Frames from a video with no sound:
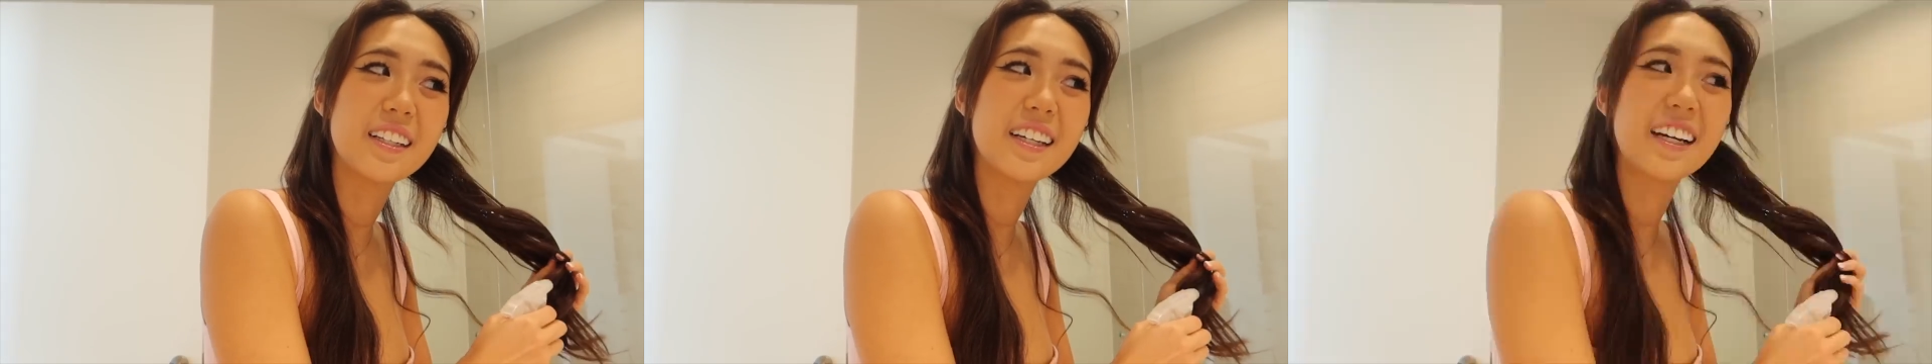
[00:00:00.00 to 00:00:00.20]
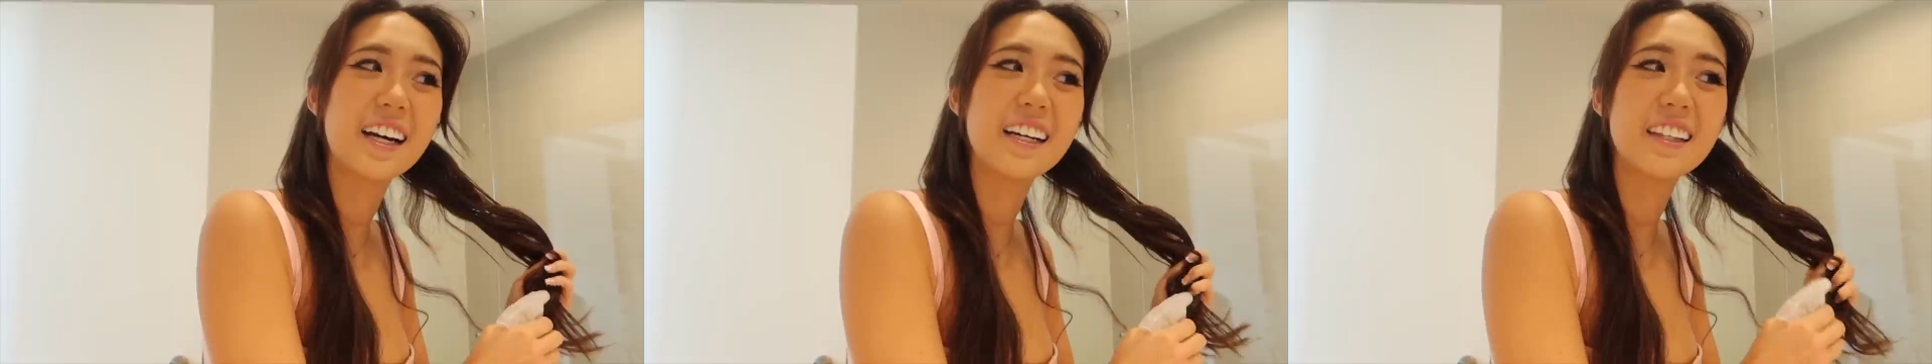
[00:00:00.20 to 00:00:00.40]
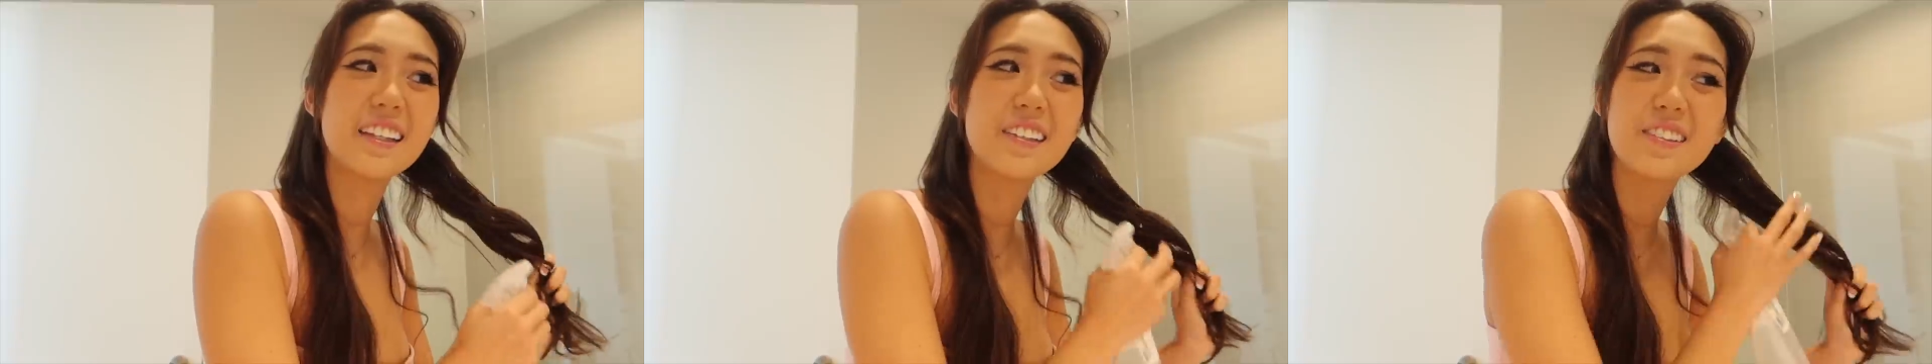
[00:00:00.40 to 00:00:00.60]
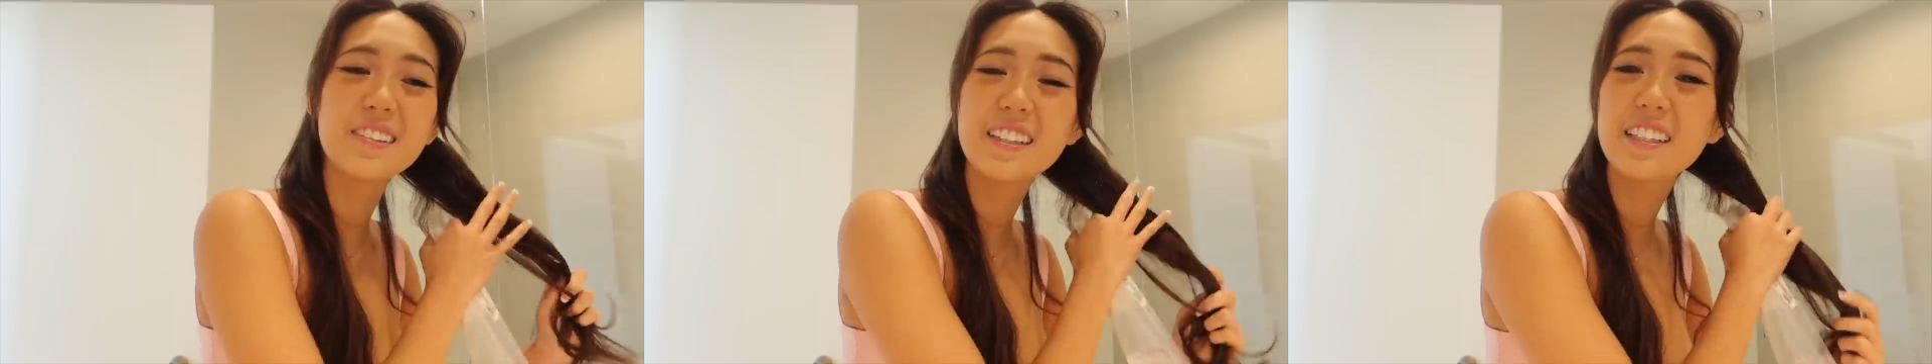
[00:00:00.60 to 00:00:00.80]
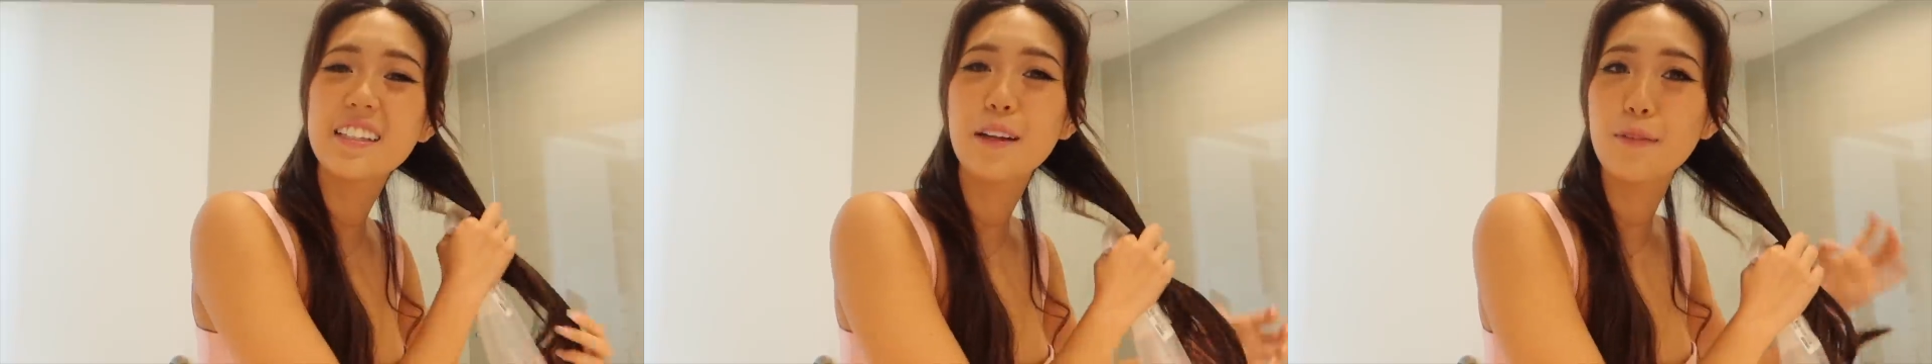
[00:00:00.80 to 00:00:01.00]
Like, I
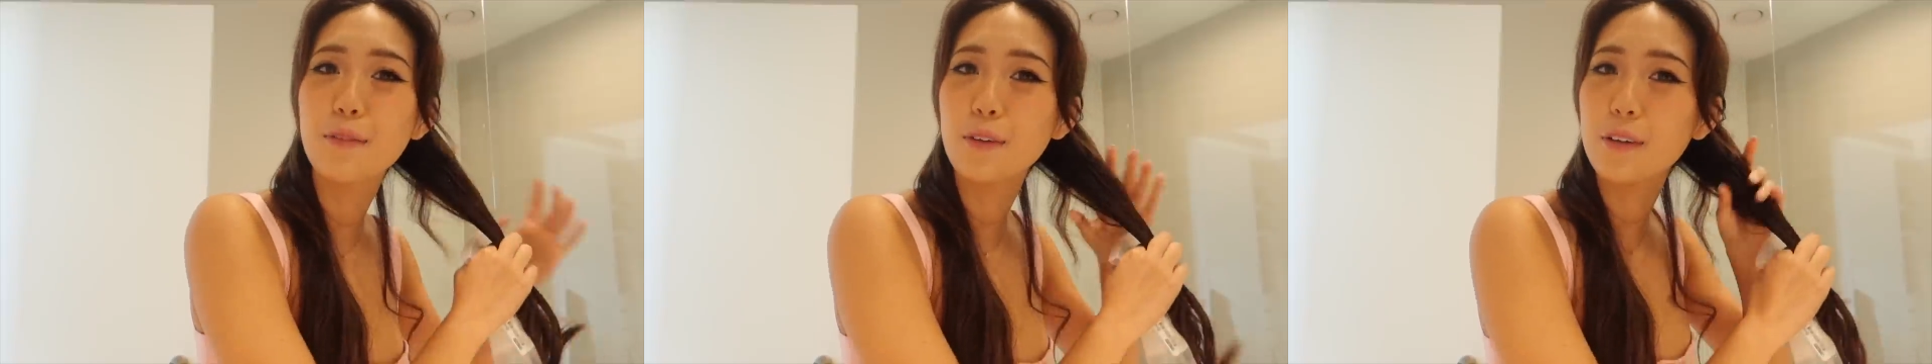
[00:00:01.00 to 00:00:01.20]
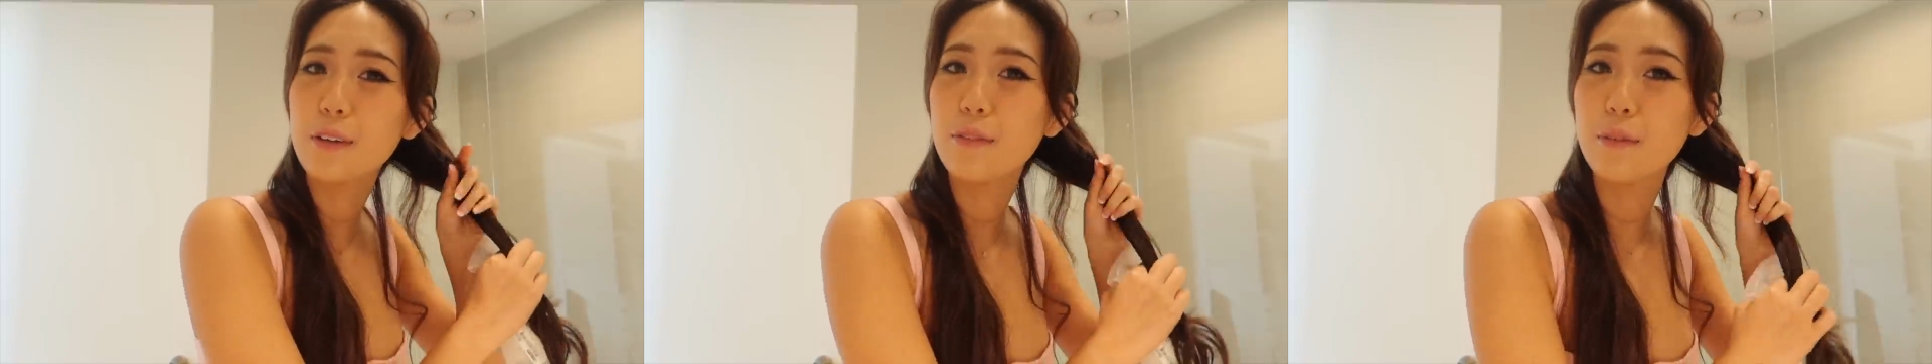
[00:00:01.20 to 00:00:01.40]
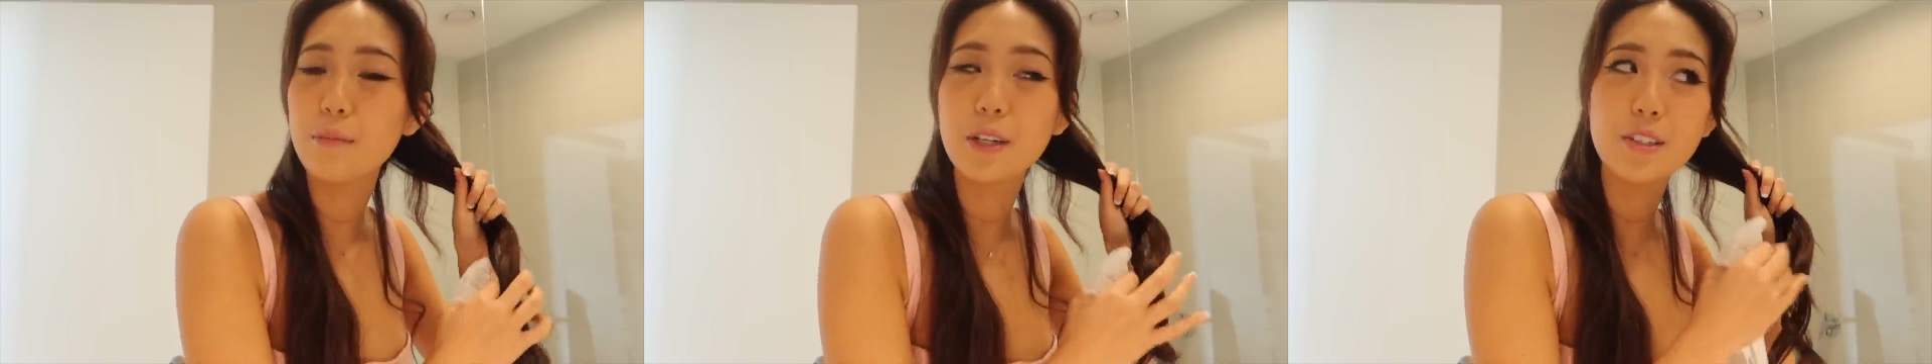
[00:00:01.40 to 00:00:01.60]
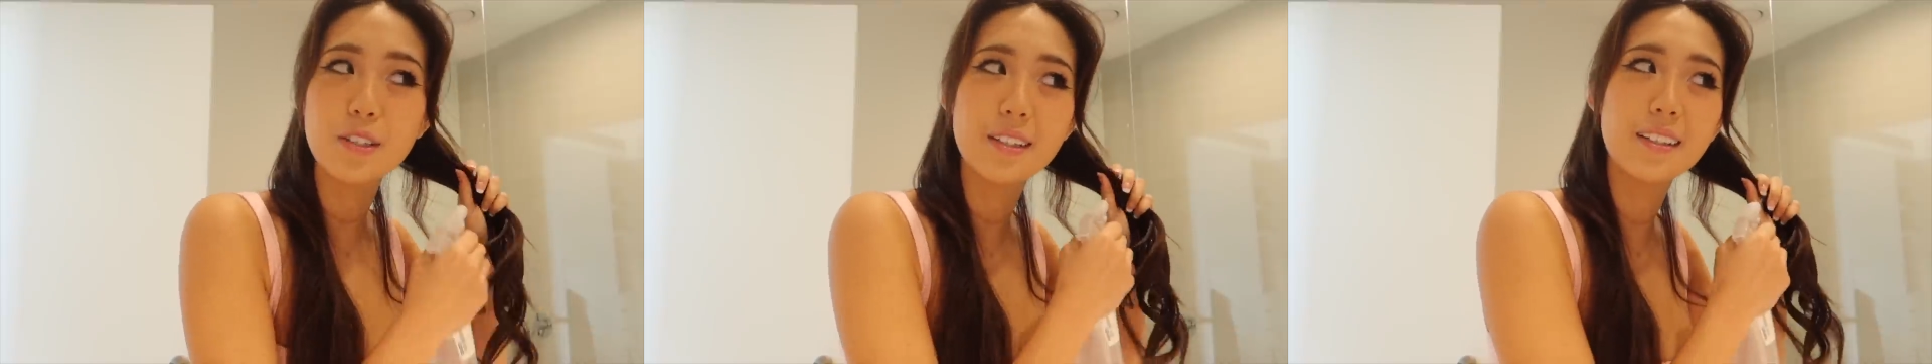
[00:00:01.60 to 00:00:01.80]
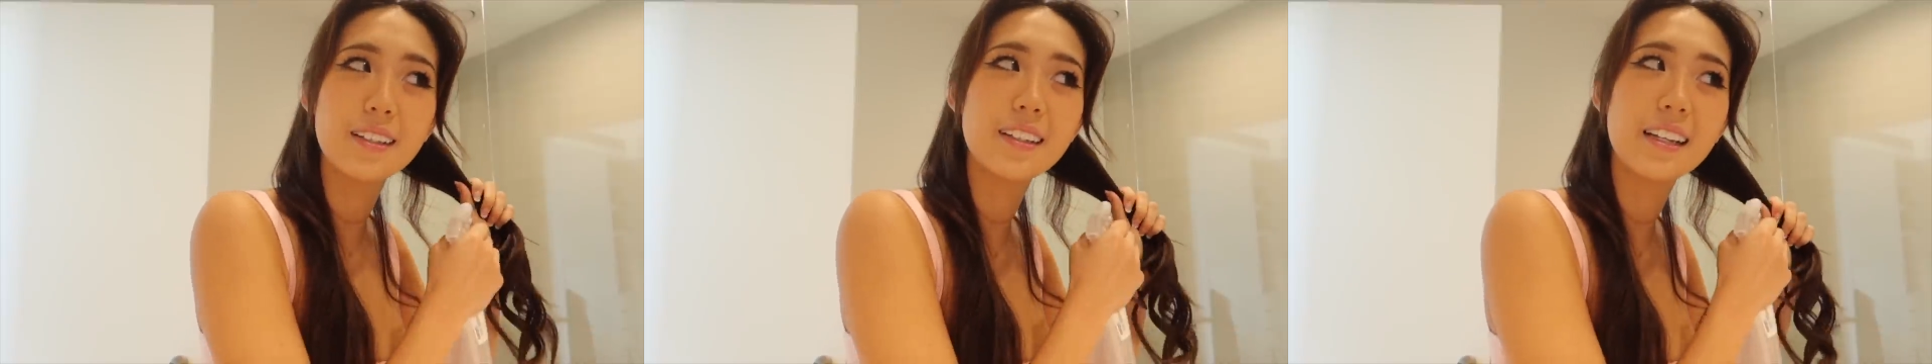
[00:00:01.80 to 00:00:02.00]
literally never even
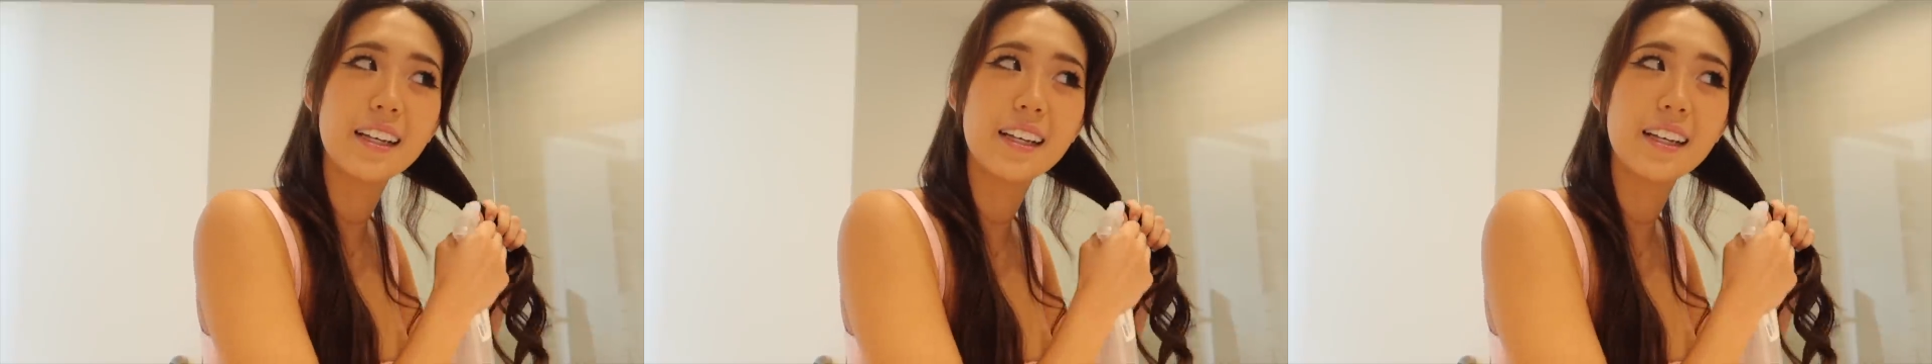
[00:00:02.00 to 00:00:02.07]
mentioned it.